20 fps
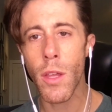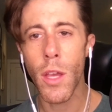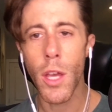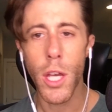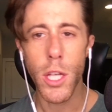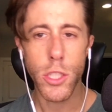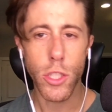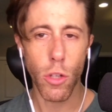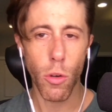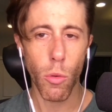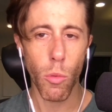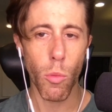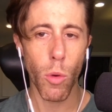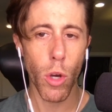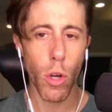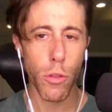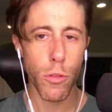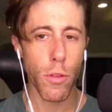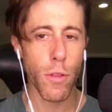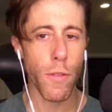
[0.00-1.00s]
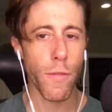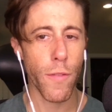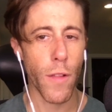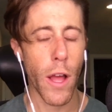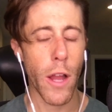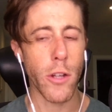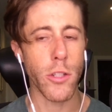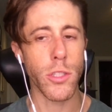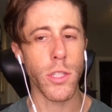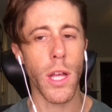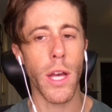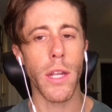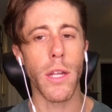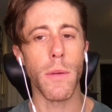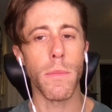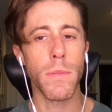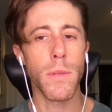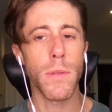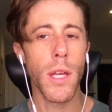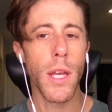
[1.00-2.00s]
So we'll go through the Flyers
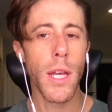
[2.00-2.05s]
lineups.